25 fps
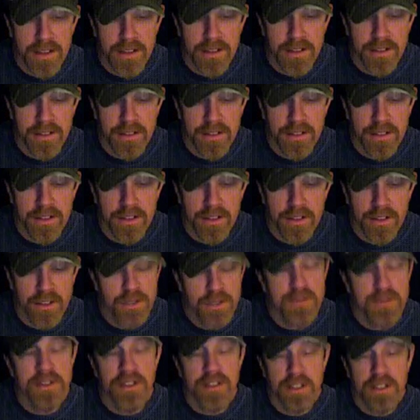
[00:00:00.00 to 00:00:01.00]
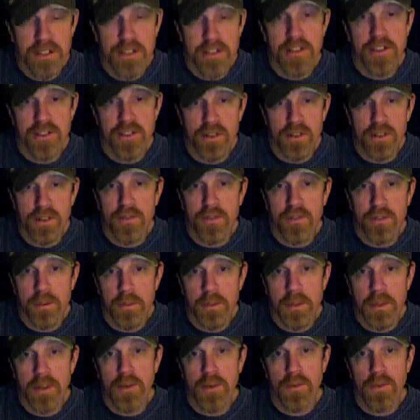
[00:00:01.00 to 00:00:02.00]
And you know, this was an easy song for
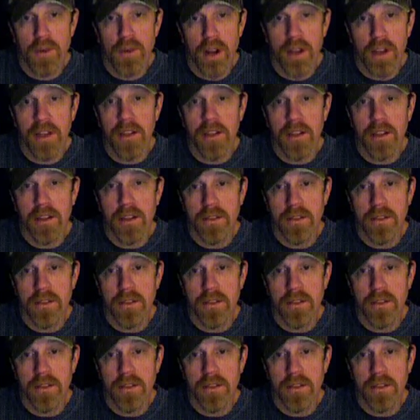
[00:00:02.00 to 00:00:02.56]
me to write